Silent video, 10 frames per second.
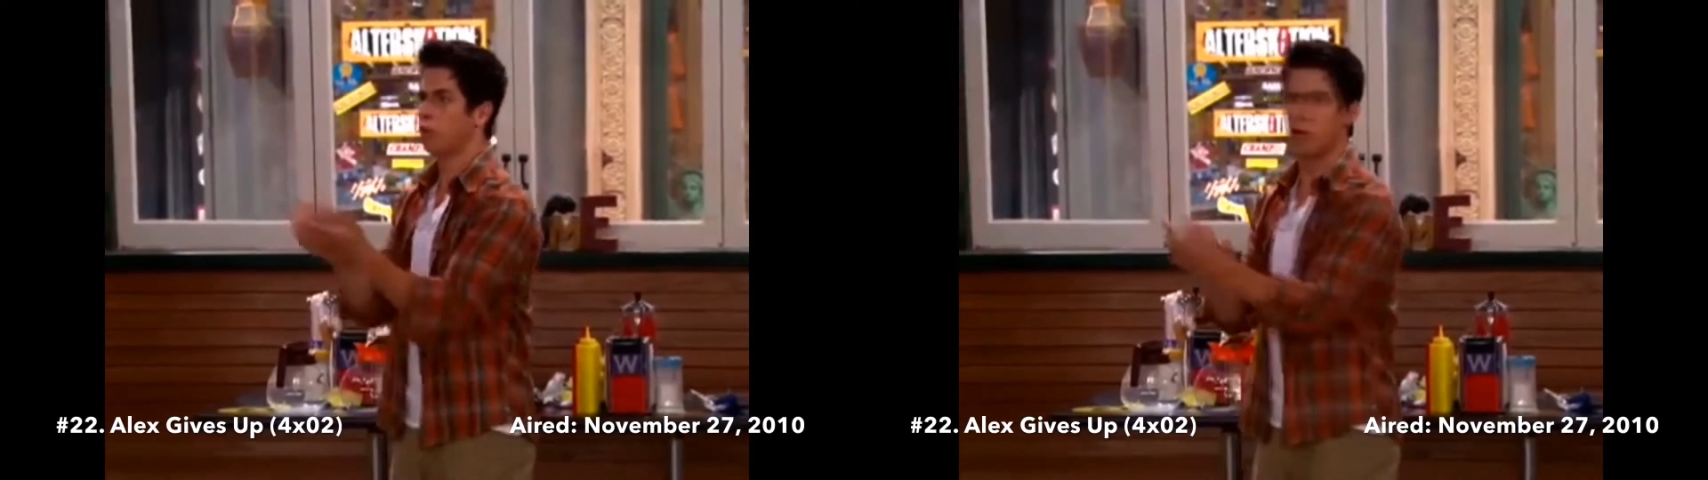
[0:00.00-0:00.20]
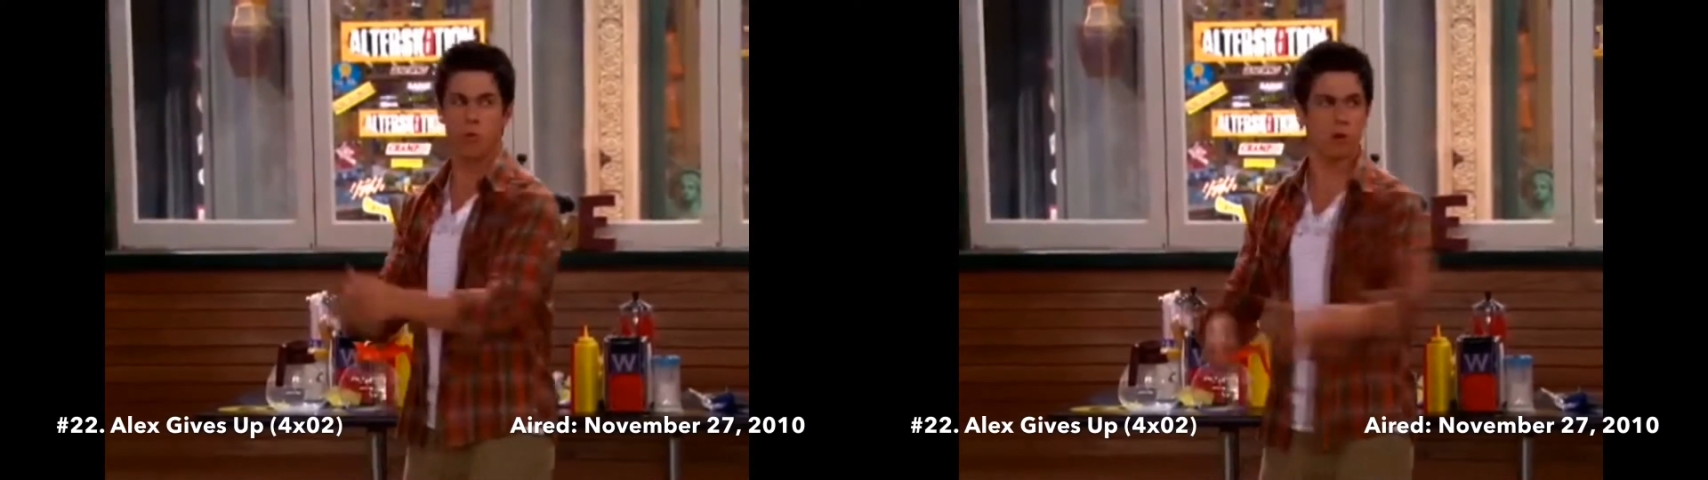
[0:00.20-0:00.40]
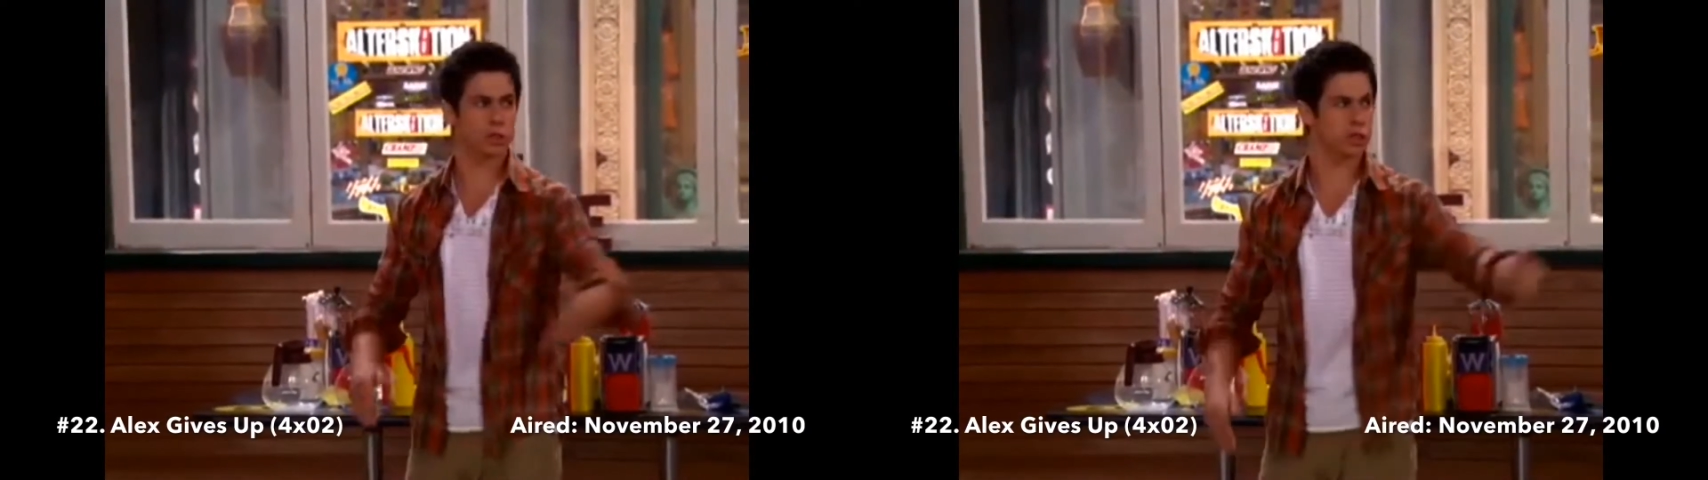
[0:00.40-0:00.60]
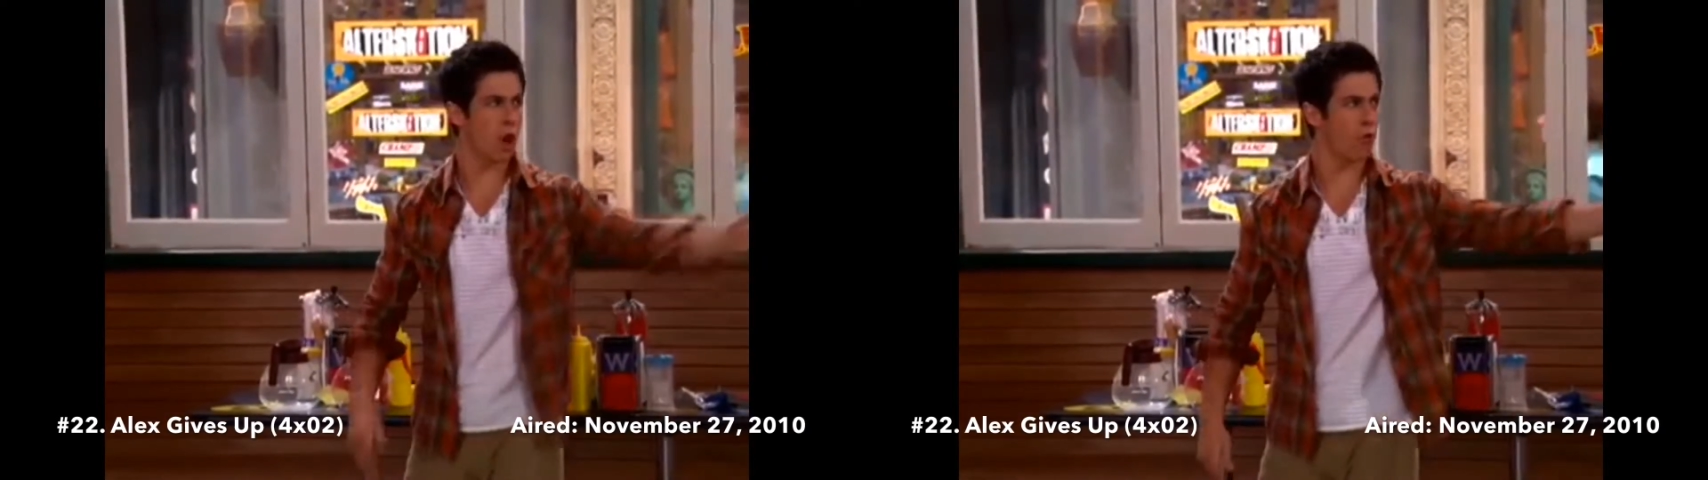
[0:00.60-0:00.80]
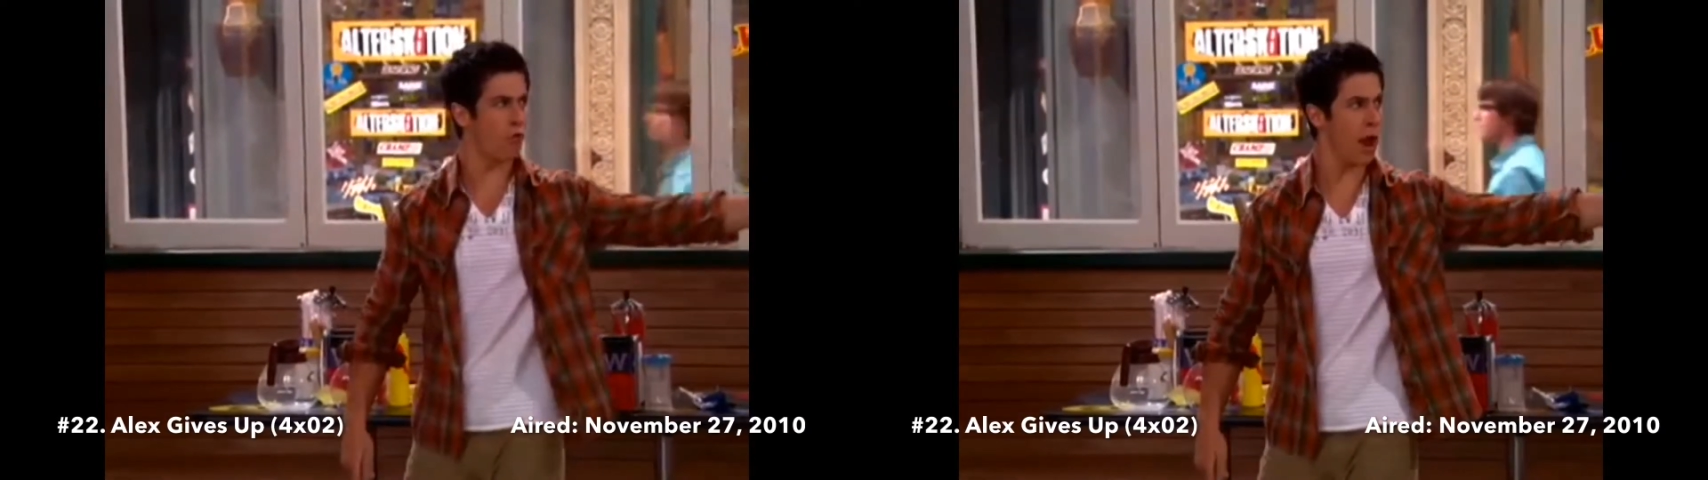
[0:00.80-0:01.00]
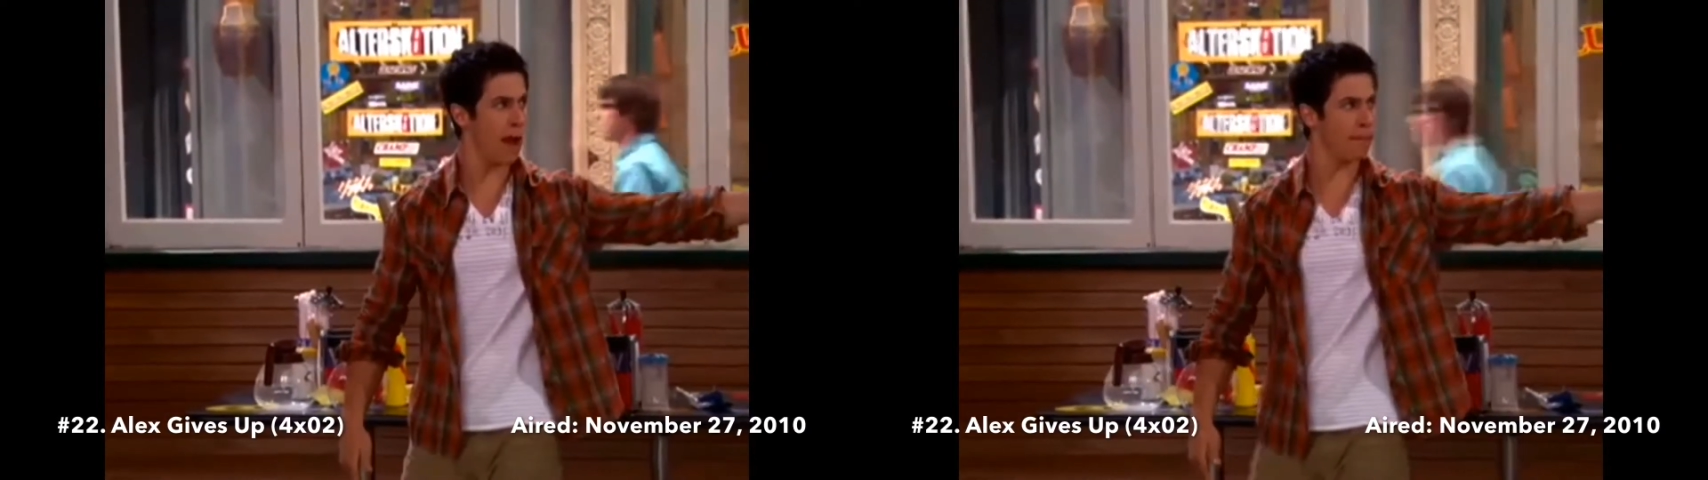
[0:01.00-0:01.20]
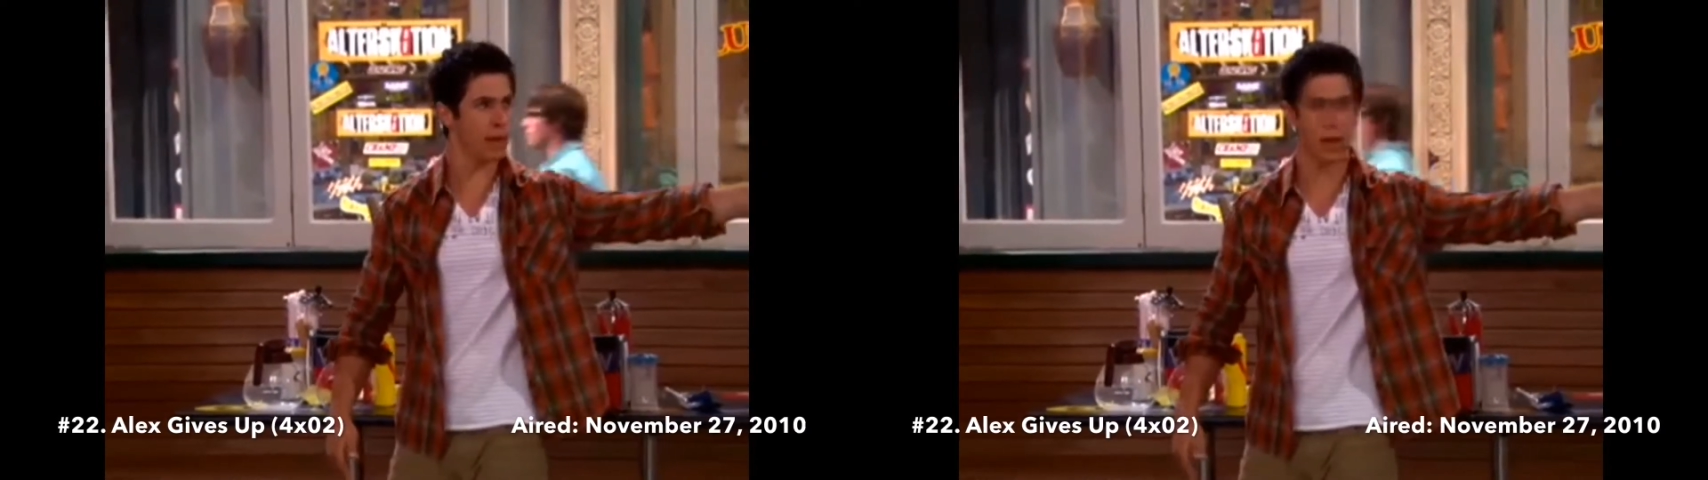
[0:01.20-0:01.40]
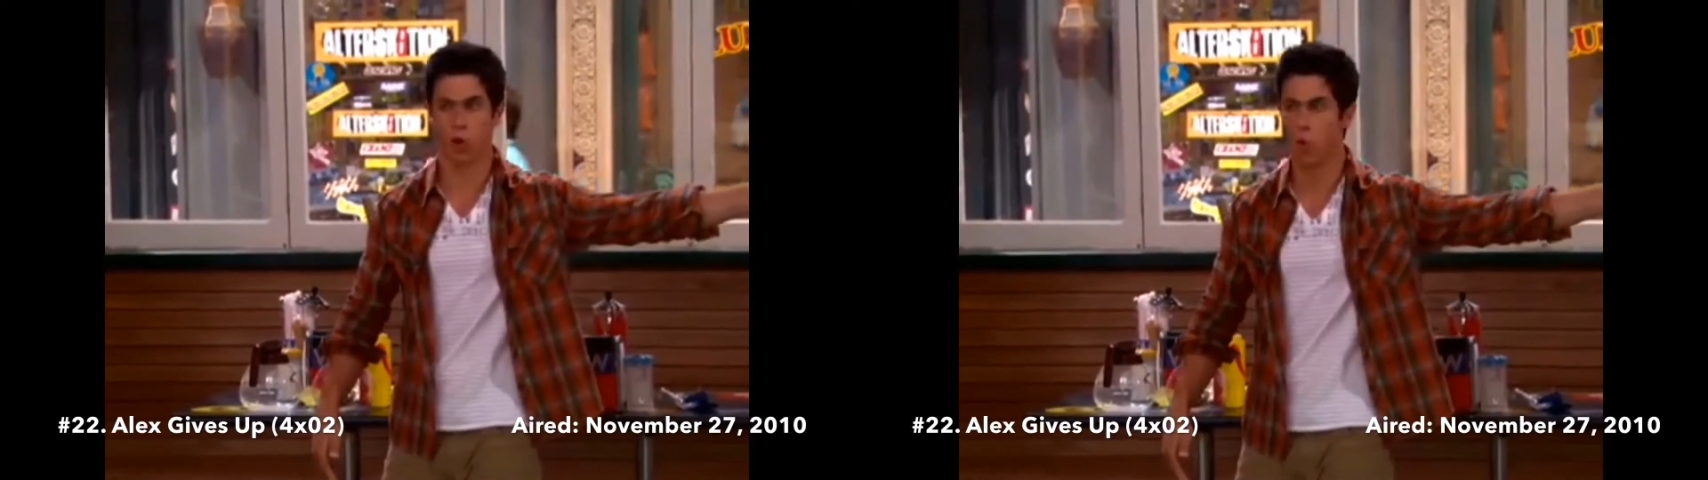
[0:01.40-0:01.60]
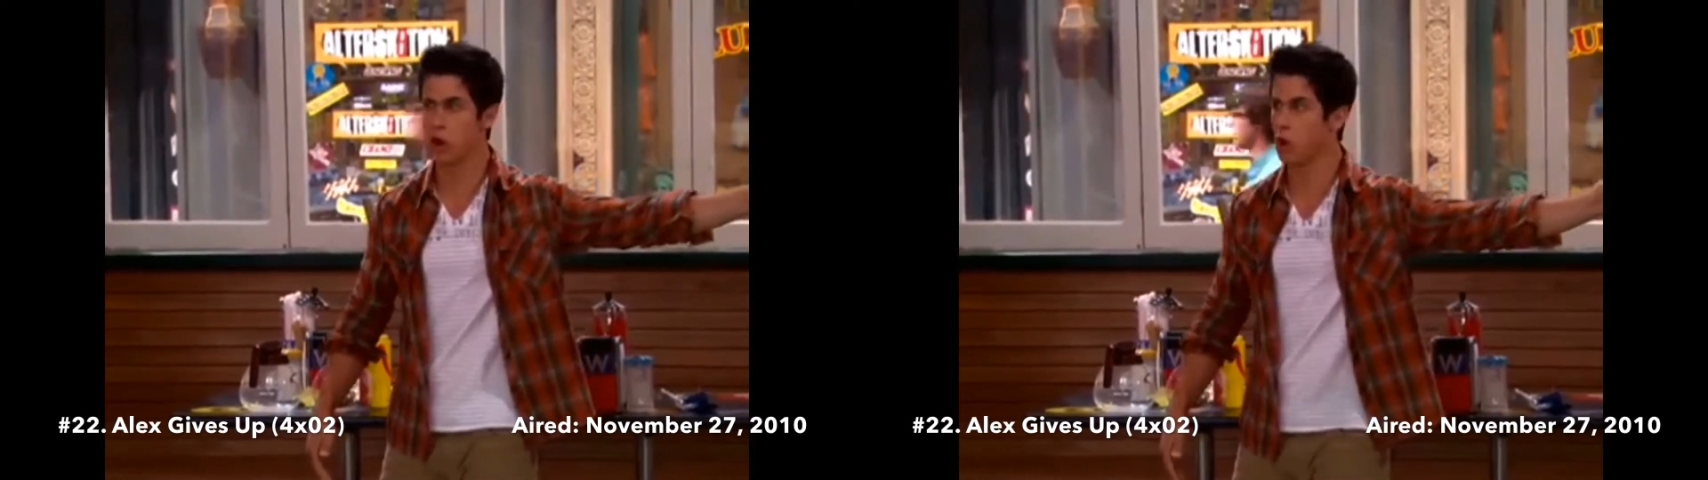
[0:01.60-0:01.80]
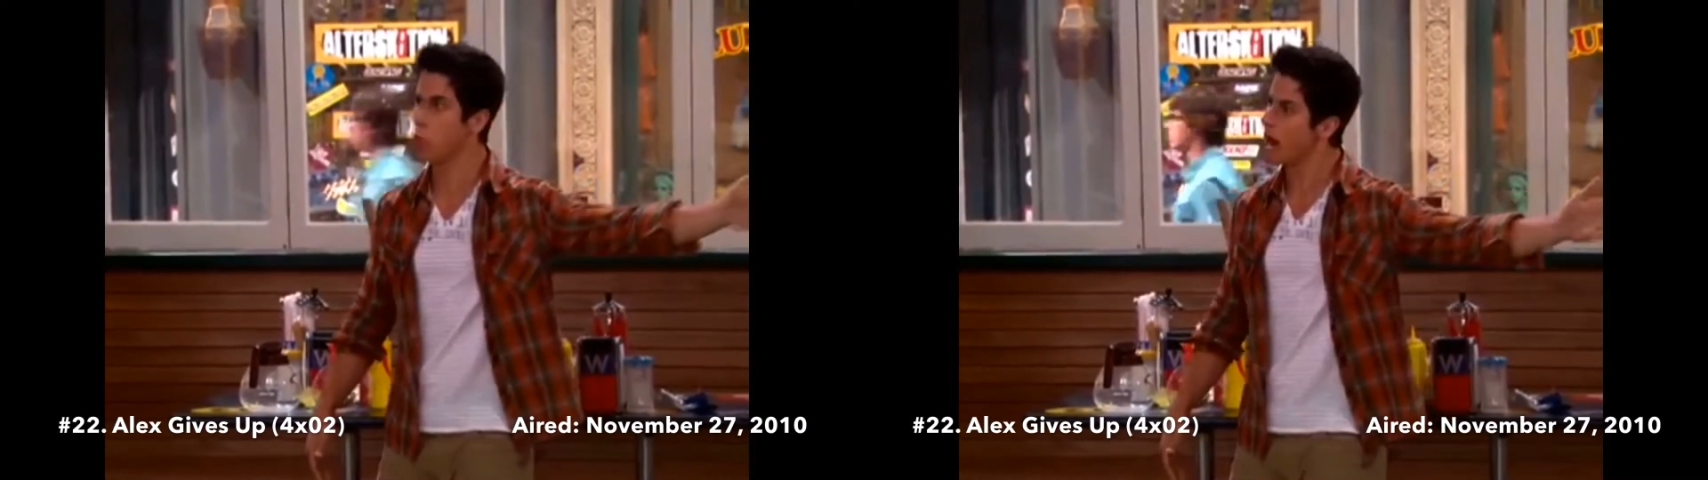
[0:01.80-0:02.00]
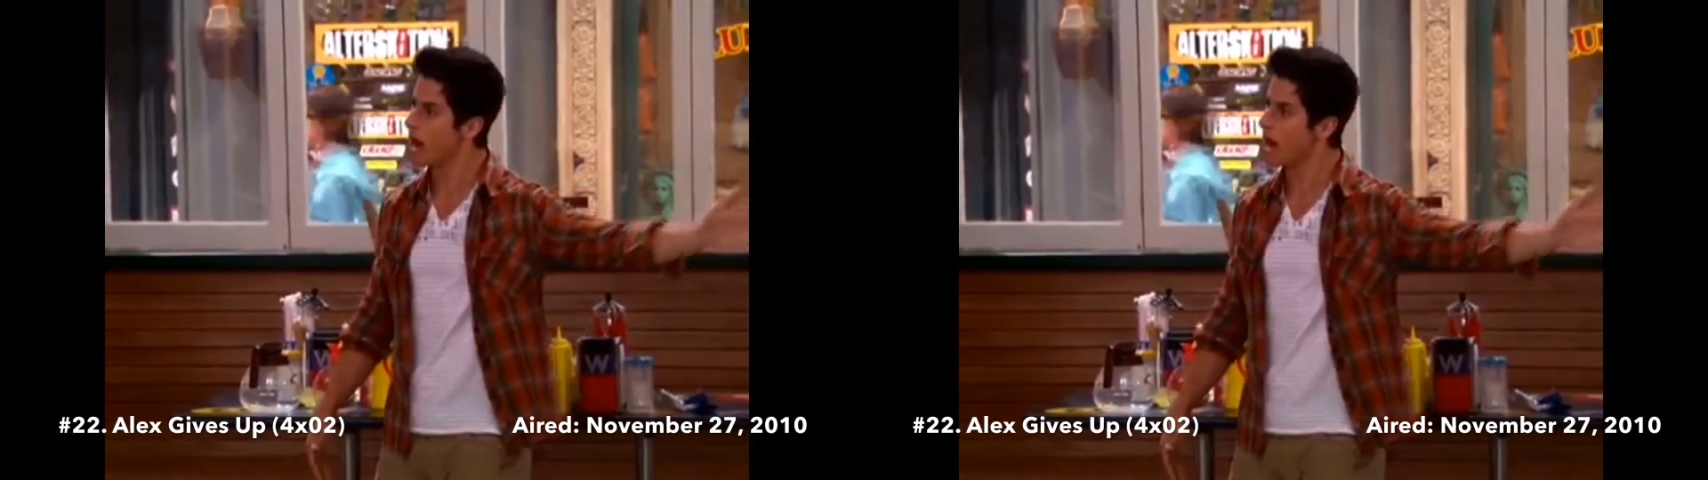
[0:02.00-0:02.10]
the Russo family quitter,